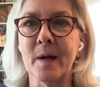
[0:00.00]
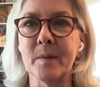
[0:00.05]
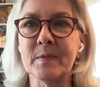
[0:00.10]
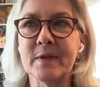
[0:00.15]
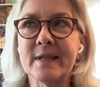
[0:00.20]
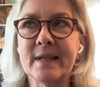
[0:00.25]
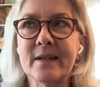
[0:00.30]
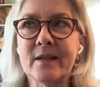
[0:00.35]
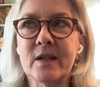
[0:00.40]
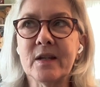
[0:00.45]

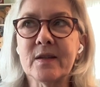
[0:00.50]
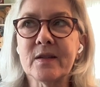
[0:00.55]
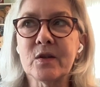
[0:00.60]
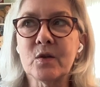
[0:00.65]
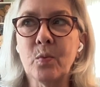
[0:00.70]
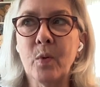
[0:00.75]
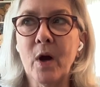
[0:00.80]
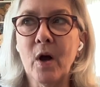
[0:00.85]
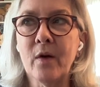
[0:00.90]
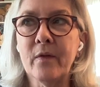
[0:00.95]
Since it's
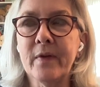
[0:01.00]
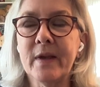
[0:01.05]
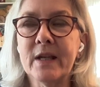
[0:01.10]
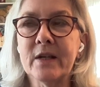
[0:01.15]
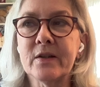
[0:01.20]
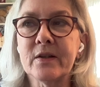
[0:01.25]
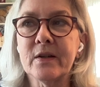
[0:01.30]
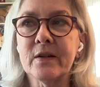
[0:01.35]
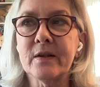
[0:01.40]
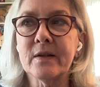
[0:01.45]
12
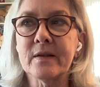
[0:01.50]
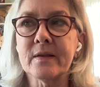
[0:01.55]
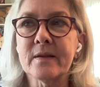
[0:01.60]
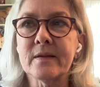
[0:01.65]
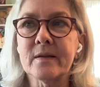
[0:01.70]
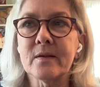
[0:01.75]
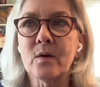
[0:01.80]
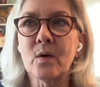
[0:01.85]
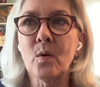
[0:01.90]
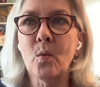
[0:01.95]

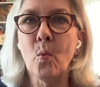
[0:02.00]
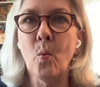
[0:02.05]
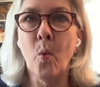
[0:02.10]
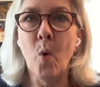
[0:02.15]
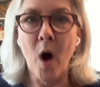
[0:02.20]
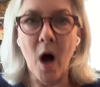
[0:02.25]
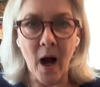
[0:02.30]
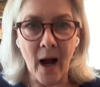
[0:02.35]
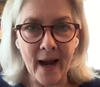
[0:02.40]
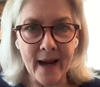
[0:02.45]
inches
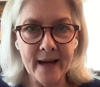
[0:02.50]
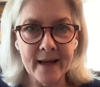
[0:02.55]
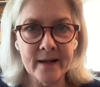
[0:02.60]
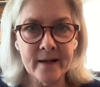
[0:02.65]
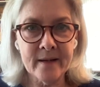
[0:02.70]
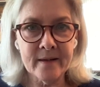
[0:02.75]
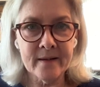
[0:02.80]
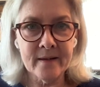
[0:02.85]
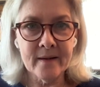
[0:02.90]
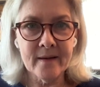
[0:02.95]

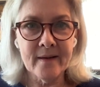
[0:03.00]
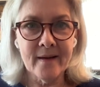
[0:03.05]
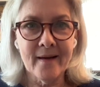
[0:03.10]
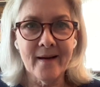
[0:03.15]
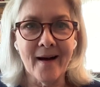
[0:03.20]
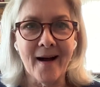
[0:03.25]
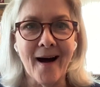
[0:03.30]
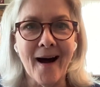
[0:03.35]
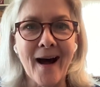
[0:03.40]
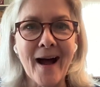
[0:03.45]
wide,
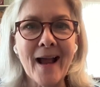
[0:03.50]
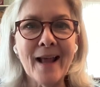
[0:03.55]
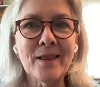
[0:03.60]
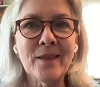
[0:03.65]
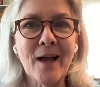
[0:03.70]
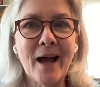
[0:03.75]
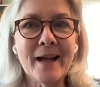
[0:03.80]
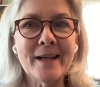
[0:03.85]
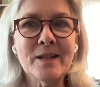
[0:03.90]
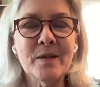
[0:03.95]
I
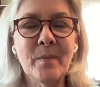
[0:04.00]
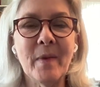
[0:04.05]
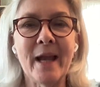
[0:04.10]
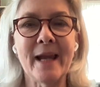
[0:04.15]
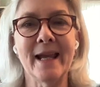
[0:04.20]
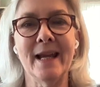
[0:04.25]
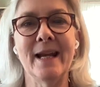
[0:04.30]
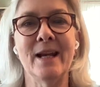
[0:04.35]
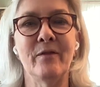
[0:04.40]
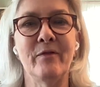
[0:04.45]
like to
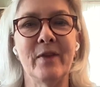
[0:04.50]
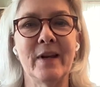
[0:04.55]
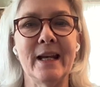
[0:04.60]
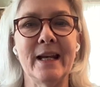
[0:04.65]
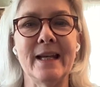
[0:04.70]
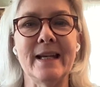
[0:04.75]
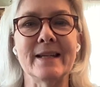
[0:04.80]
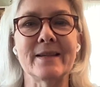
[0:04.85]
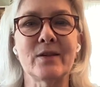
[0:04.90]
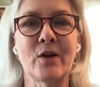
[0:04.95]
make an
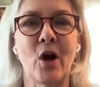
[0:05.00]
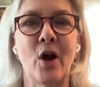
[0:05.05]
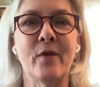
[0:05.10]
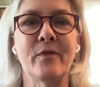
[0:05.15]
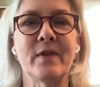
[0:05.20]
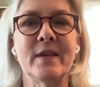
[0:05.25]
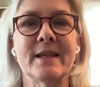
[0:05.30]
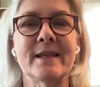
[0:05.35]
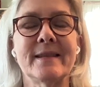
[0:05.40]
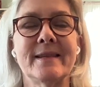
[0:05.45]
infinity scarf
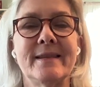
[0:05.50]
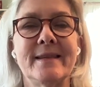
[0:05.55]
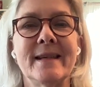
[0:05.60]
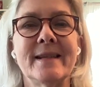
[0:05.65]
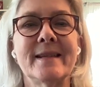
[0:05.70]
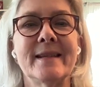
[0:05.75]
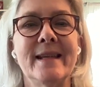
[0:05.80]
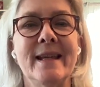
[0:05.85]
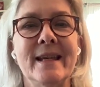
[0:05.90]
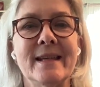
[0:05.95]
that's
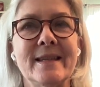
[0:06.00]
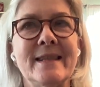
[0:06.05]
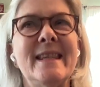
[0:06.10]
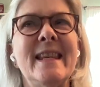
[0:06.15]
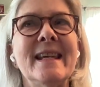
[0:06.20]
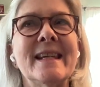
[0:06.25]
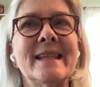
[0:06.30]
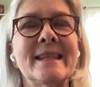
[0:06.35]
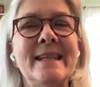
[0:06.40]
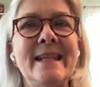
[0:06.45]

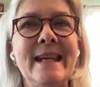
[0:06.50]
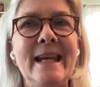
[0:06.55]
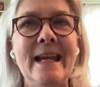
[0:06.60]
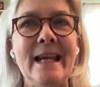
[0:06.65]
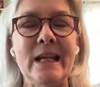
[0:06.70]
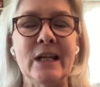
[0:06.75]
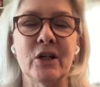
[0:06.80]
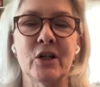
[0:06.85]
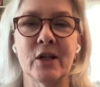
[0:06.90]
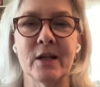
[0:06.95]
60
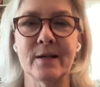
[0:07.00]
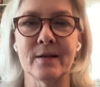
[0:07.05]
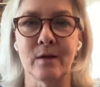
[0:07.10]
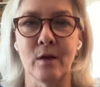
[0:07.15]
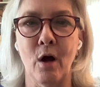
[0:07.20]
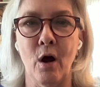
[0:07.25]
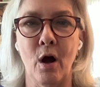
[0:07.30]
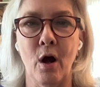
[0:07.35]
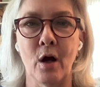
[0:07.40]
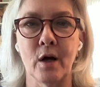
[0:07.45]
inches
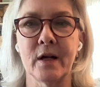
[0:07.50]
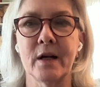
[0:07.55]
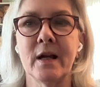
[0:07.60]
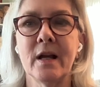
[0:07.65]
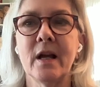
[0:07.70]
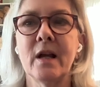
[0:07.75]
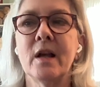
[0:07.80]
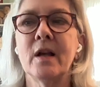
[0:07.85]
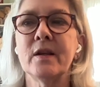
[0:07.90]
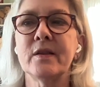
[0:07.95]
long,
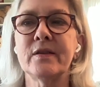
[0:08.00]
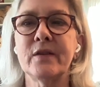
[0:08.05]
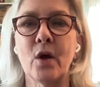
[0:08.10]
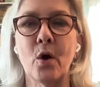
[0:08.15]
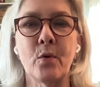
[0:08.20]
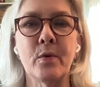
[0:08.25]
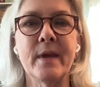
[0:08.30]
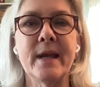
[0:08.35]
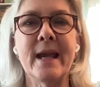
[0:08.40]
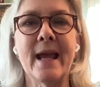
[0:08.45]

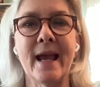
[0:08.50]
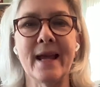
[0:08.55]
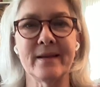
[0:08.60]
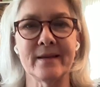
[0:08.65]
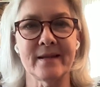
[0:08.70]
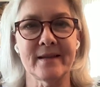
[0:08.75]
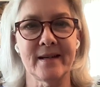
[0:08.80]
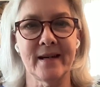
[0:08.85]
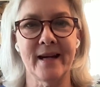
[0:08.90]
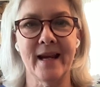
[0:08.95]
sew the
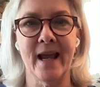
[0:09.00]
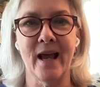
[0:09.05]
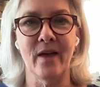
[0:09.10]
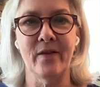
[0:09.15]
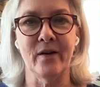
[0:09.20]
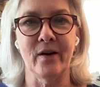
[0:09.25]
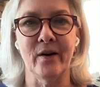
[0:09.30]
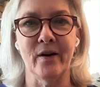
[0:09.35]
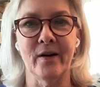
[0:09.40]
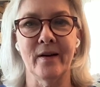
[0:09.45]
ends
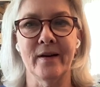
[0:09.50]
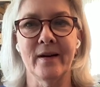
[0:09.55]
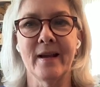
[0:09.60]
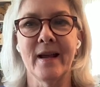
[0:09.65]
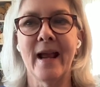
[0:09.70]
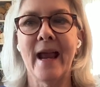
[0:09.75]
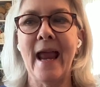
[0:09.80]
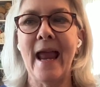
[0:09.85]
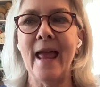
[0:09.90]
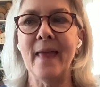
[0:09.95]
together,
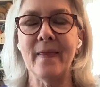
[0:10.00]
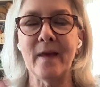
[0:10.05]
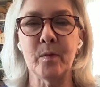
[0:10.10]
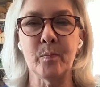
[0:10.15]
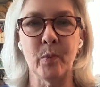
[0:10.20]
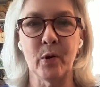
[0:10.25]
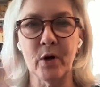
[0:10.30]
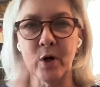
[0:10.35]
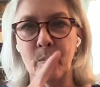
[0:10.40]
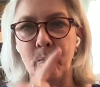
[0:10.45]
and then
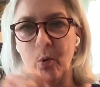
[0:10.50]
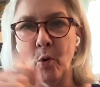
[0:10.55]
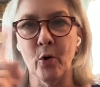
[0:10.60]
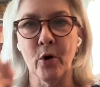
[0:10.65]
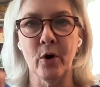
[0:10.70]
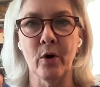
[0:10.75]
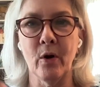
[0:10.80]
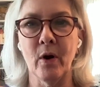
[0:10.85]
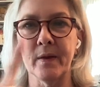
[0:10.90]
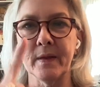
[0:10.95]
put a
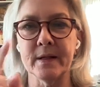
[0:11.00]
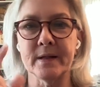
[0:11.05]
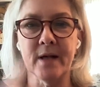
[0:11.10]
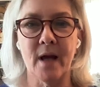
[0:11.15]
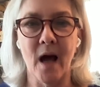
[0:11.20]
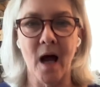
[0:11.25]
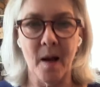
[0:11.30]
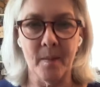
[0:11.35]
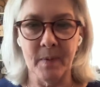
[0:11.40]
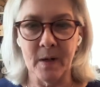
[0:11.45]
border on the
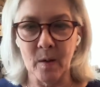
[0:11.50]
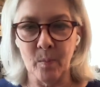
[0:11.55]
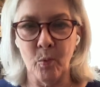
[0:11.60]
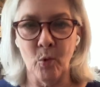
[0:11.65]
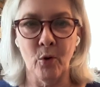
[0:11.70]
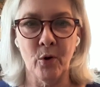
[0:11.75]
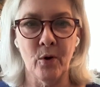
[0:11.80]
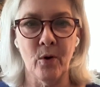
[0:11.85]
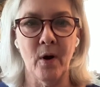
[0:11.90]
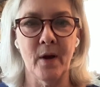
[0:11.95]
top and a
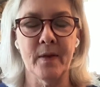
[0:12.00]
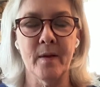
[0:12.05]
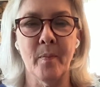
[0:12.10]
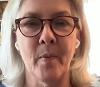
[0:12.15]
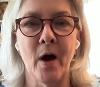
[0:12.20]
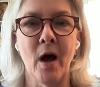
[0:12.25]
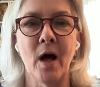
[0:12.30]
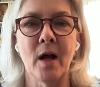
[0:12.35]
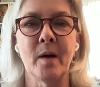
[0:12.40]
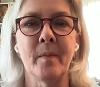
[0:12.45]
border on the
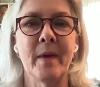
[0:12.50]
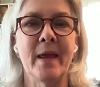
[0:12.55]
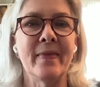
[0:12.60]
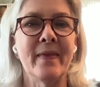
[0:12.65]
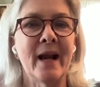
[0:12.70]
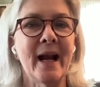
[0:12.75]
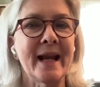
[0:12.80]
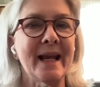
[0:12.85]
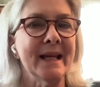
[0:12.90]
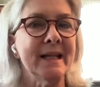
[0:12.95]
bottom, and
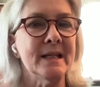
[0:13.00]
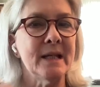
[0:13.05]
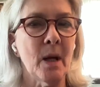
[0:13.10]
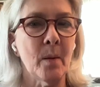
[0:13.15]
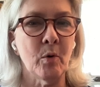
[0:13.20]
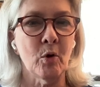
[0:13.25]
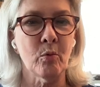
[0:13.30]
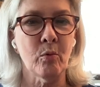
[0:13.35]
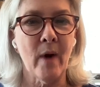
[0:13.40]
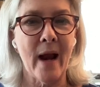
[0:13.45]
then I can
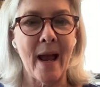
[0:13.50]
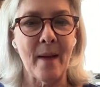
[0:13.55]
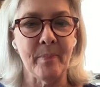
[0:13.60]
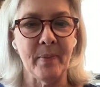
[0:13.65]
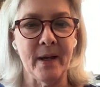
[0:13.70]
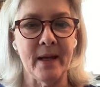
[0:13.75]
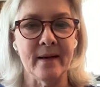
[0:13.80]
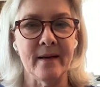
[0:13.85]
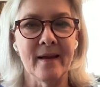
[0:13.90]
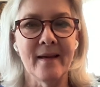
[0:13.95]
double wrap
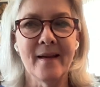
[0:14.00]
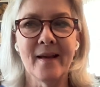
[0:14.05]
it